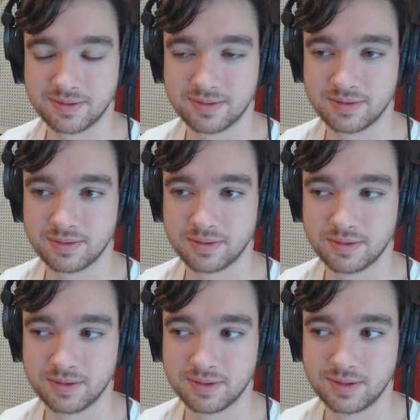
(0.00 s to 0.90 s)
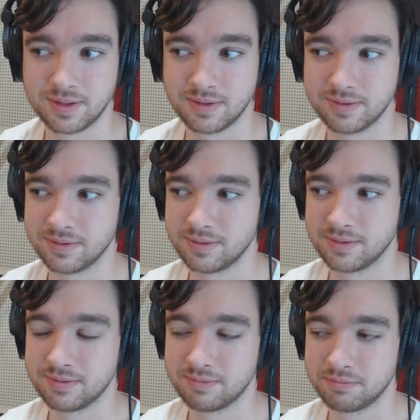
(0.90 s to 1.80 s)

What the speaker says: No one is speaking in this clip.